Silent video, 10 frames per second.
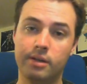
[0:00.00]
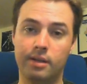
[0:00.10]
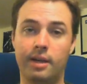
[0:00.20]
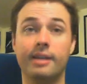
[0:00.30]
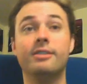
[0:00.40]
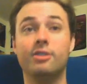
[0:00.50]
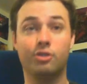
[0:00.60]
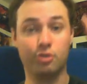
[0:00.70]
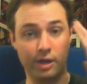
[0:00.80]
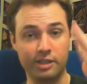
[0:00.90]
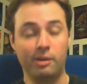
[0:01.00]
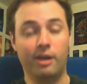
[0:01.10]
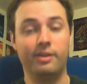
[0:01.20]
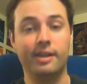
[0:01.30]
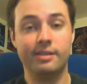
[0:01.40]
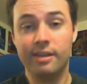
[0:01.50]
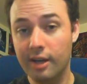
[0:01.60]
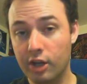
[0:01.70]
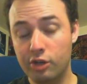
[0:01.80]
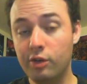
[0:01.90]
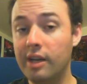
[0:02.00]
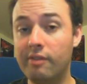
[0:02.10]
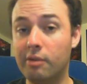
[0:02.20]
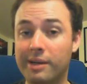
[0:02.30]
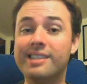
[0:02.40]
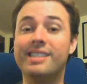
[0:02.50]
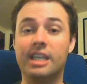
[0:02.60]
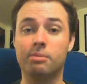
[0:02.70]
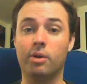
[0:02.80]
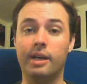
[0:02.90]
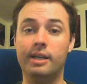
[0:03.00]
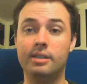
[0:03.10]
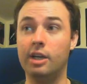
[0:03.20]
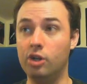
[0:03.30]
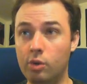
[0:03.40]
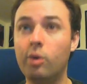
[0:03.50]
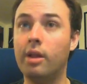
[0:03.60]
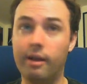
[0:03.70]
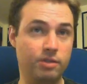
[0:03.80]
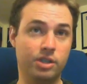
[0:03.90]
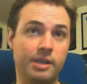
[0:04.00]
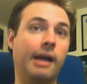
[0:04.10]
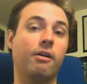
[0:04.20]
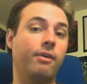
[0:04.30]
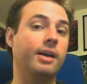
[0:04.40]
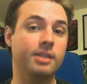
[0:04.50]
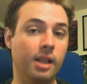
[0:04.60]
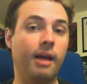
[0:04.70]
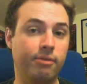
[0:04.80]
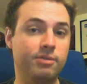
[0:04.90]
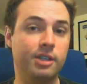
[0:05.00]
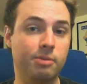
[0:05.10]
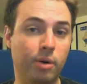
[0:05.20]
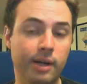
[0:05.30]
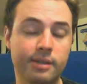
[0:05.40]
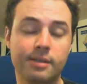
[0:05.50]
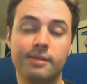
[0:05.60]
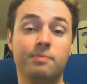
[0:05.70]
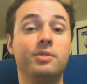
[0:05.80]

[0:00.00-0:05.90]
Like, just trust me on this. You can even bring 6 Marines, and you will have just sacrificed the life of 6 Marines.